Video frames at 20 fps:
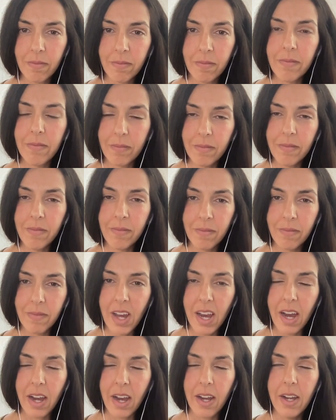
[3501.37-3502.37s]
Mm-hmm.
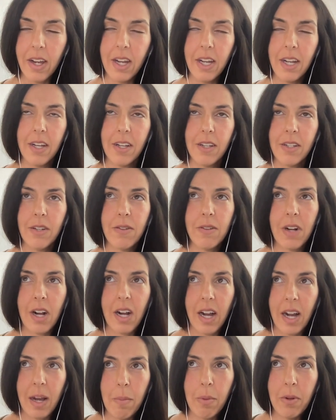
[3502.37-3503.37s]
Yeah. So
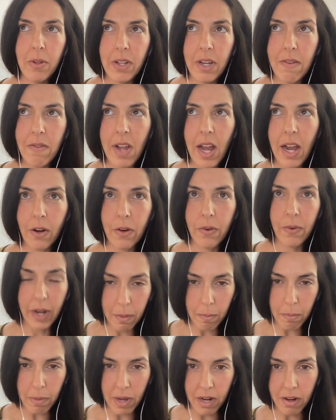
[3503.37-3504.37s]
I believe that
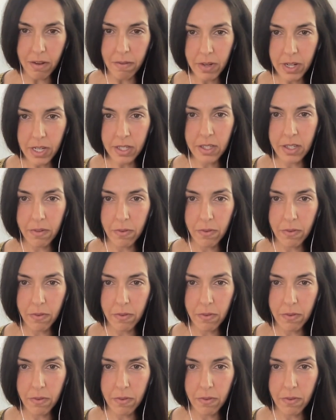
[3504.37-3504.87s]
great benefits,